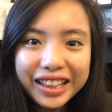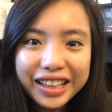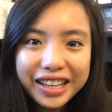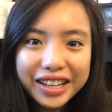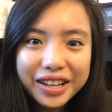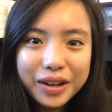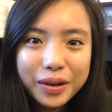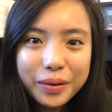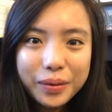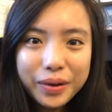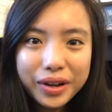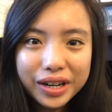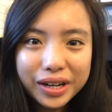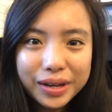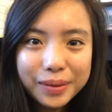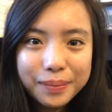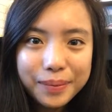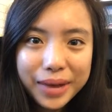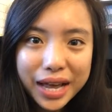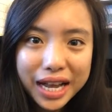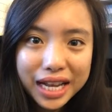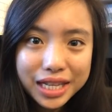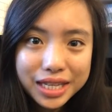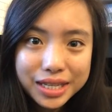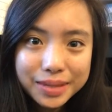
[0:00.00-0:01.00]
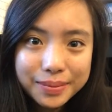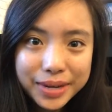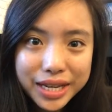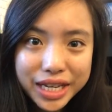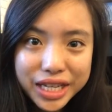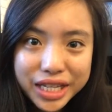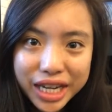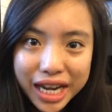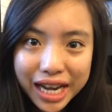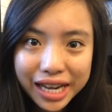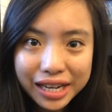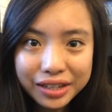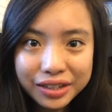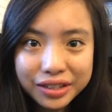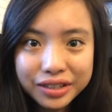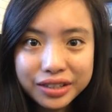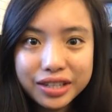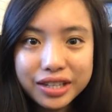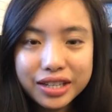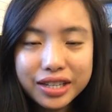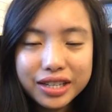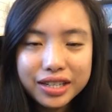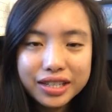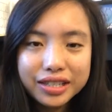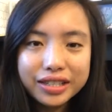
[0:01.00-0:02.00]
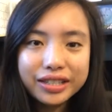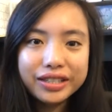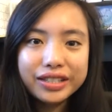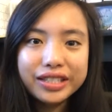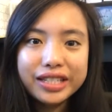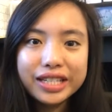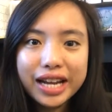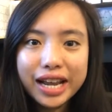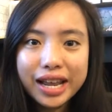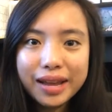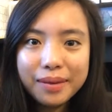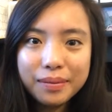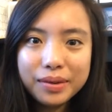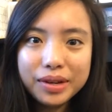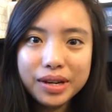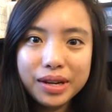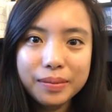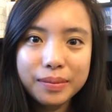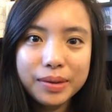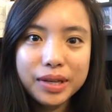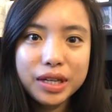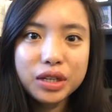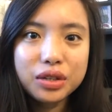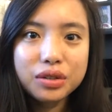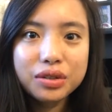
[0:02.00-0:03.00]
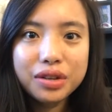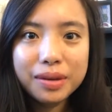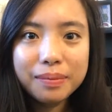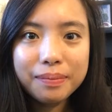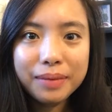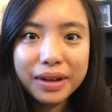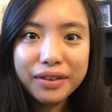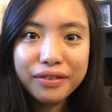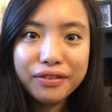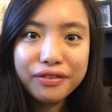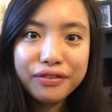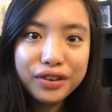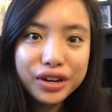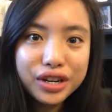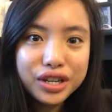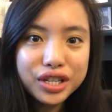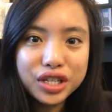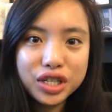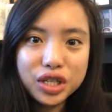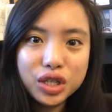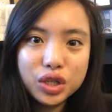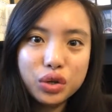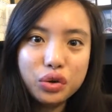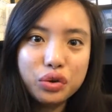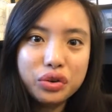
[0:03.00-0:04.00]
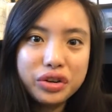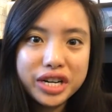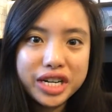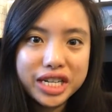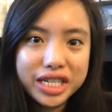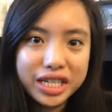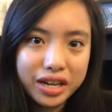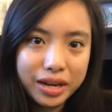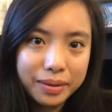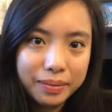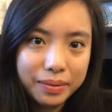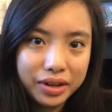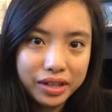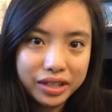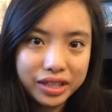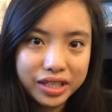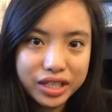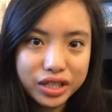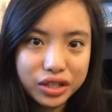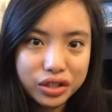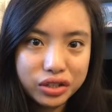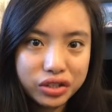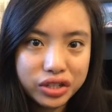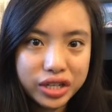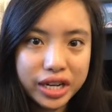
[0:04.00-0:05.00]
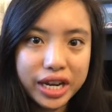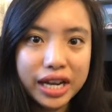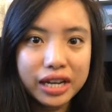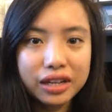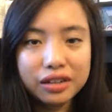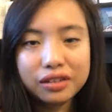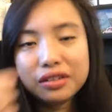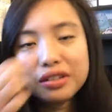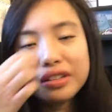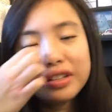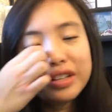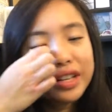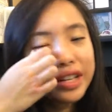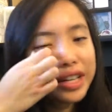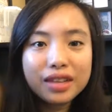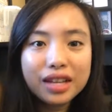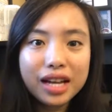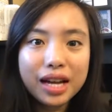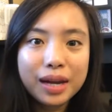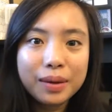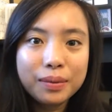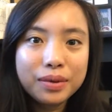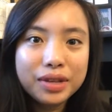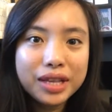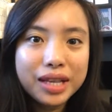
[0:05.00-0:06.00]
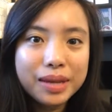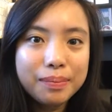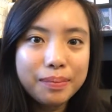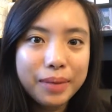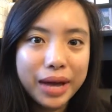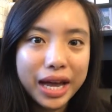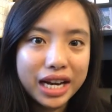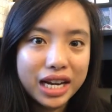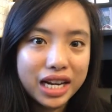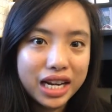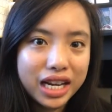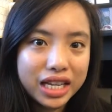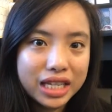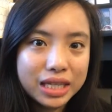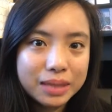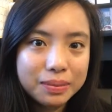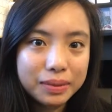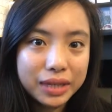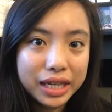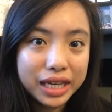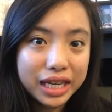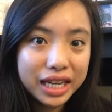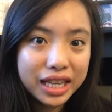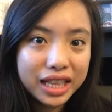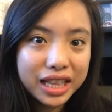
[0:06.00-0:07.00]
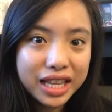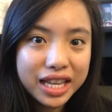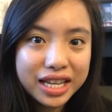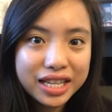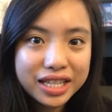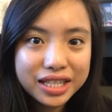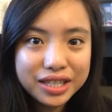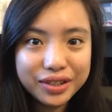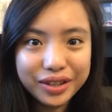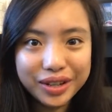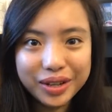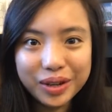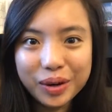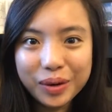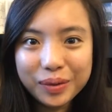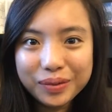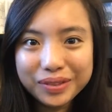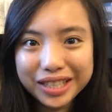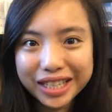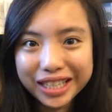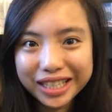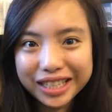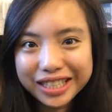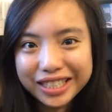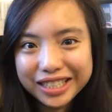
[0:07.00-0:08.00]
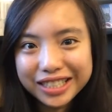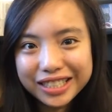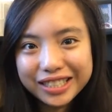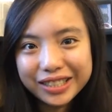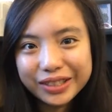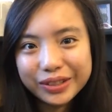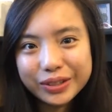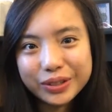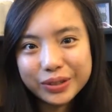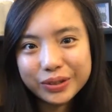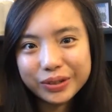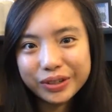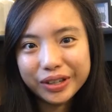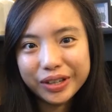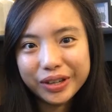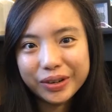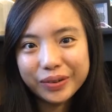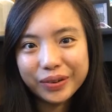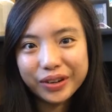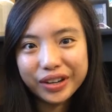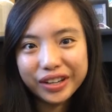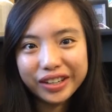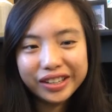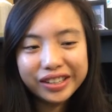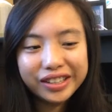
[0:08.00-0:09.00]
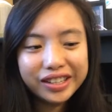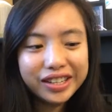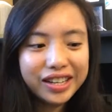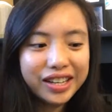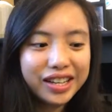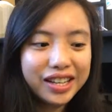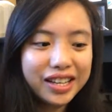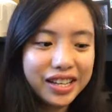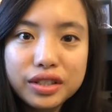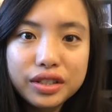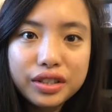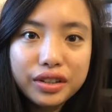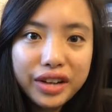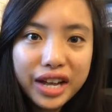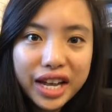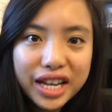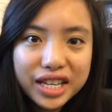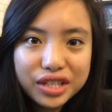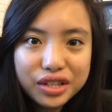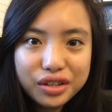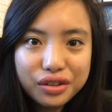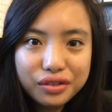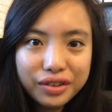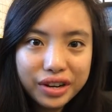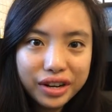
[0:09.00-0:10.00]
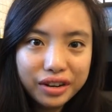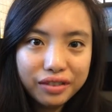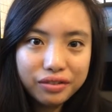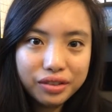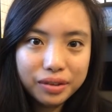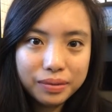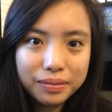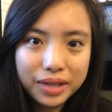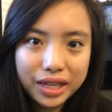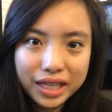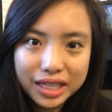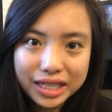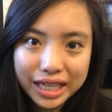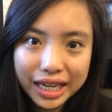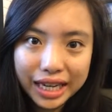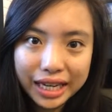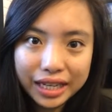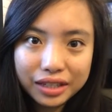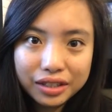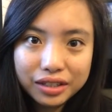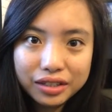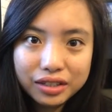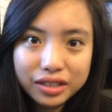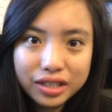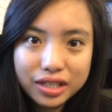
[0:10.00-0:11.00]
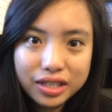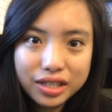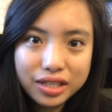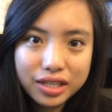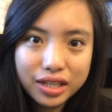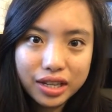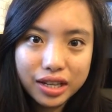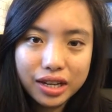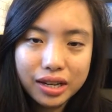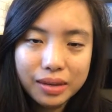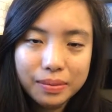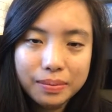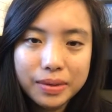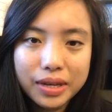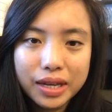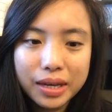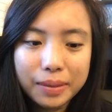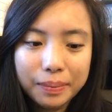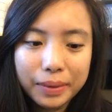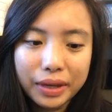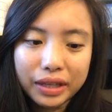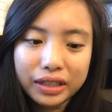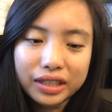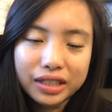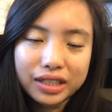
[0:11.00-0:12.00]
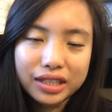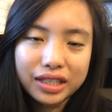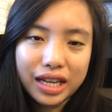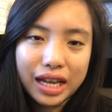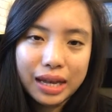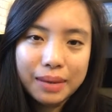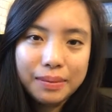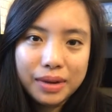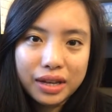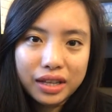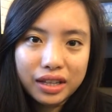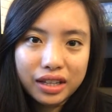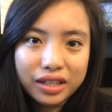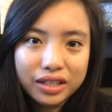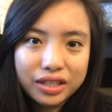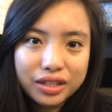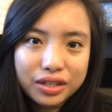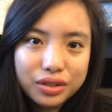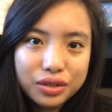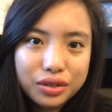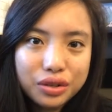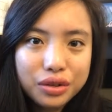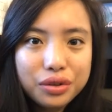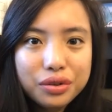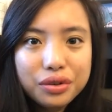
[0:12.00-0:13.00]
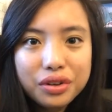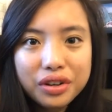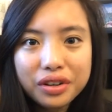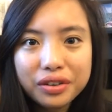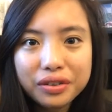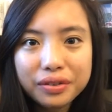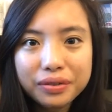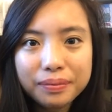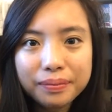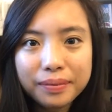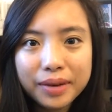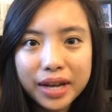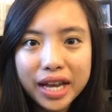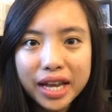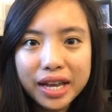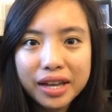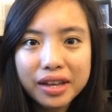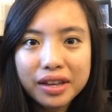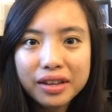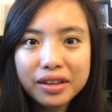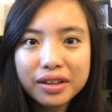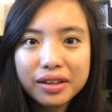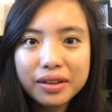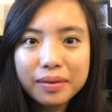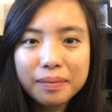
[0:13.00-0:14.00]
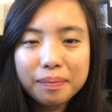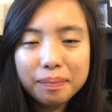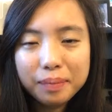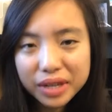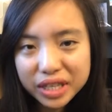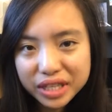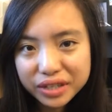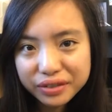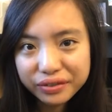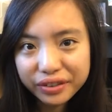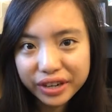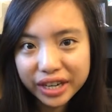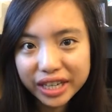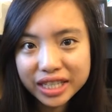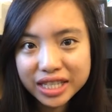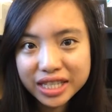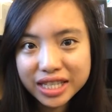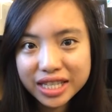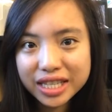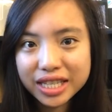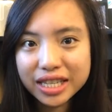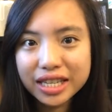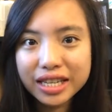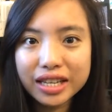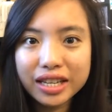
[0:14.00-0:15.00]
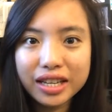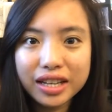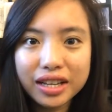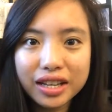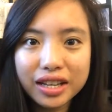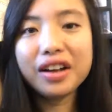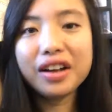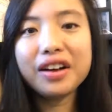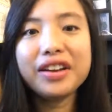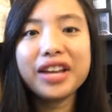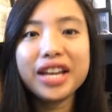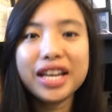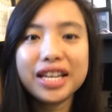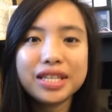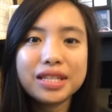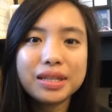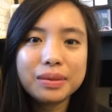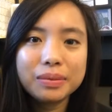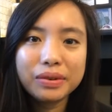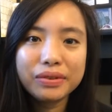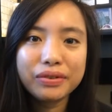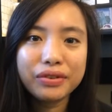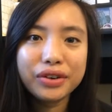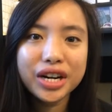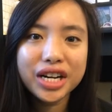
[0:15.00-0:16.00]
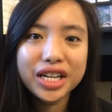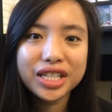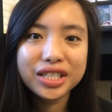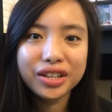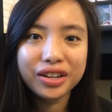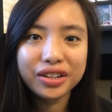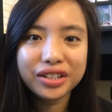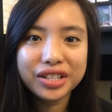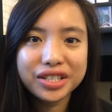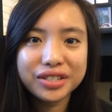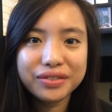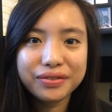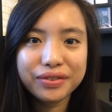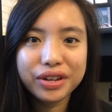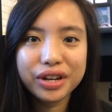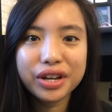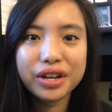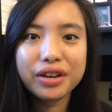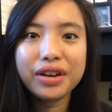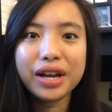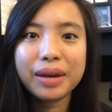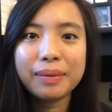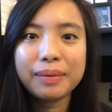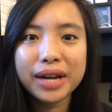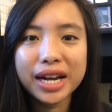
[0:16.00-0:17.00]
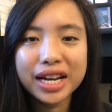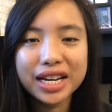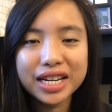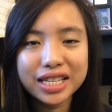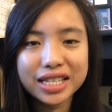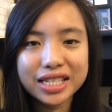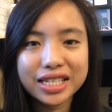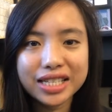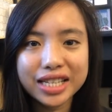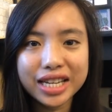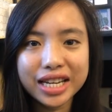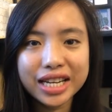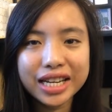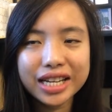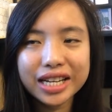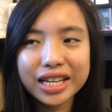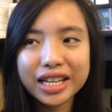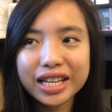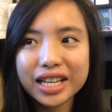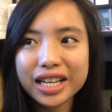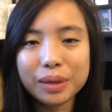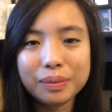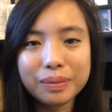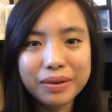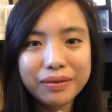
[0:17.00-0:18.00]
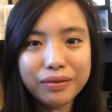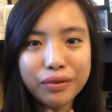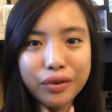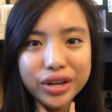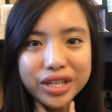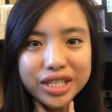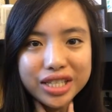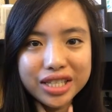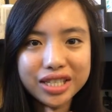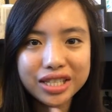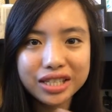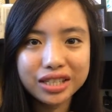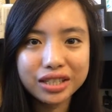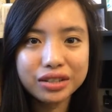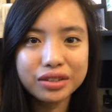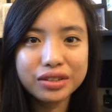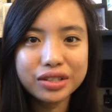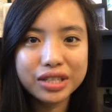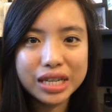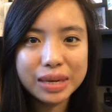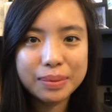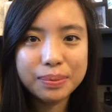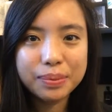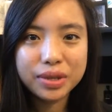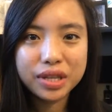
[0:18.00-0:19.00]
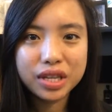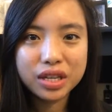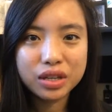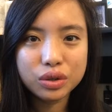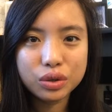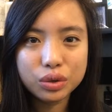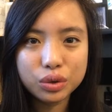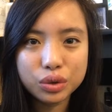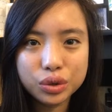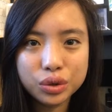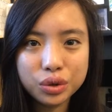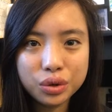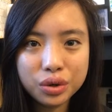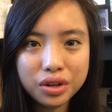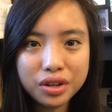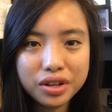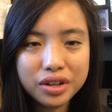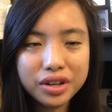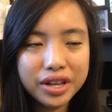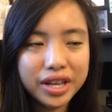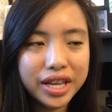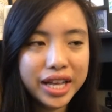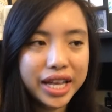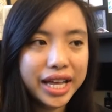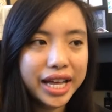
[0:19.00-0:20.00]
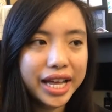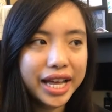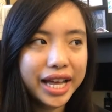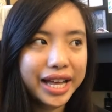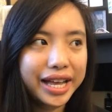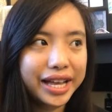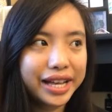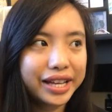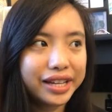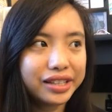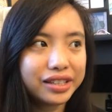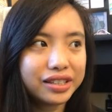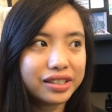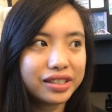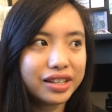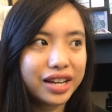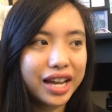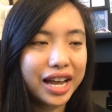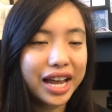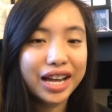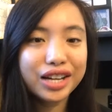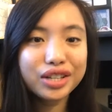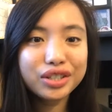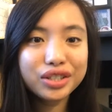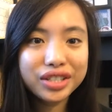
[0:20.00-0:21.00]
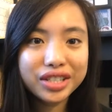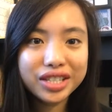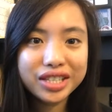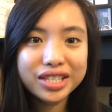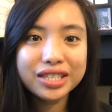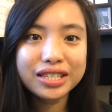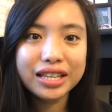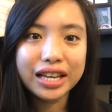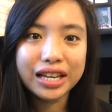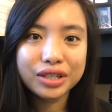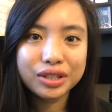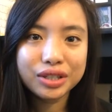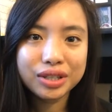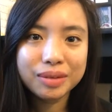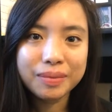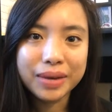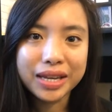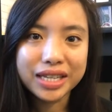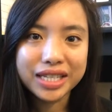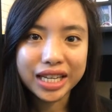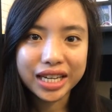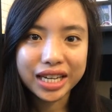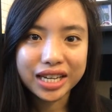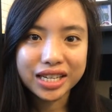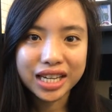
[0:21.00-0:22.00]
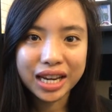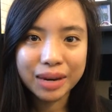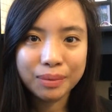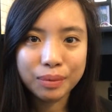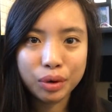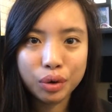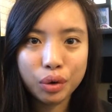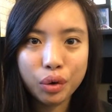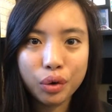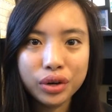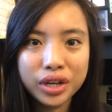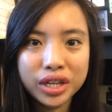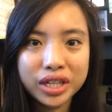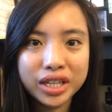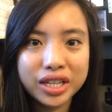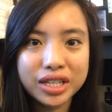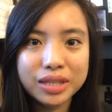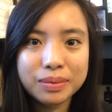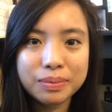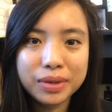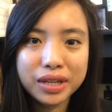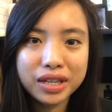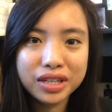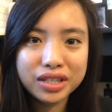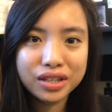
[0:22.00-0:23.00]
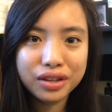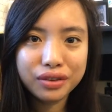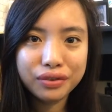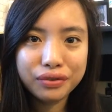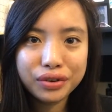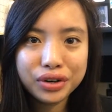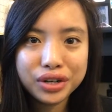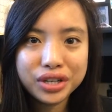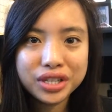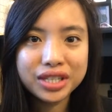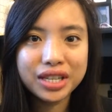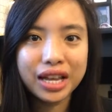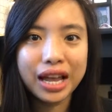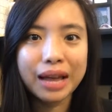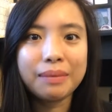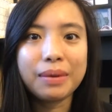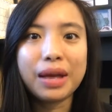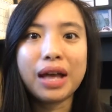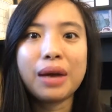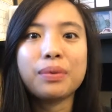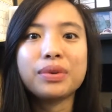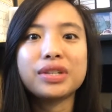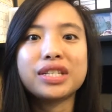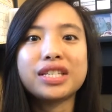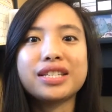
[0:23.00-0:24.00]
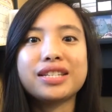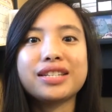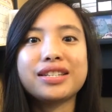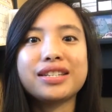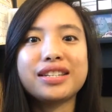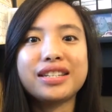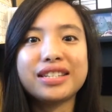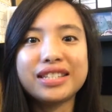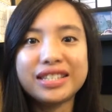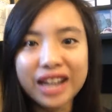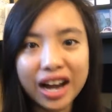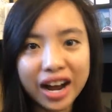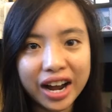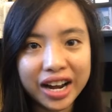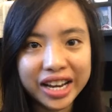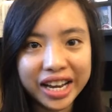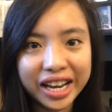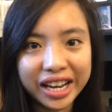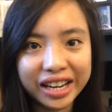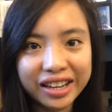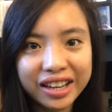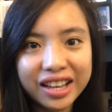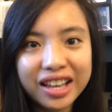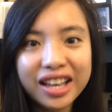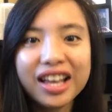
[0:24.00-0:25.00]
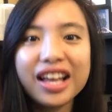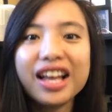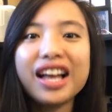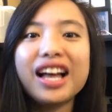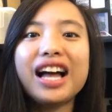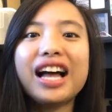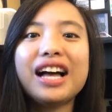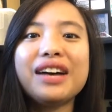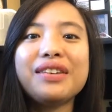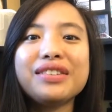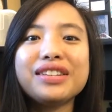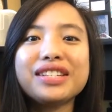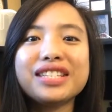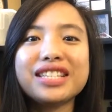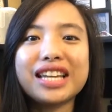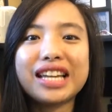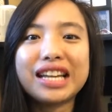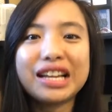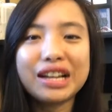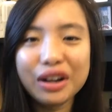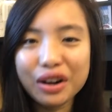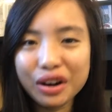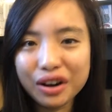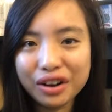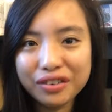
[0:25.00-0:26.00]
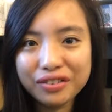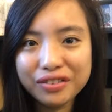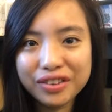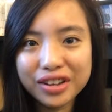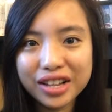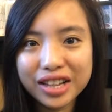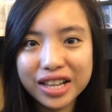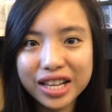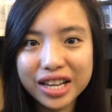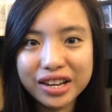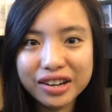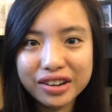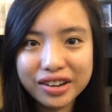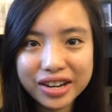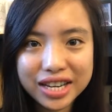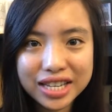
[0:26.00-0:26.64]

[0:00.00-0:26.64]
Hello, welcome back to my channel. So today I'm going to be doing my first story time on this channel. I'm really bad at explaining things, so I hope that this goes really well. So as you read from the title, this is going to be about the time I lost two of my best friends. Oh yeah, so before I start this video, I'm kind of sick. Oh, my voice is a little deeper than usual. And this is actually my second time recording this, because the first time I was dying. I was like coughing like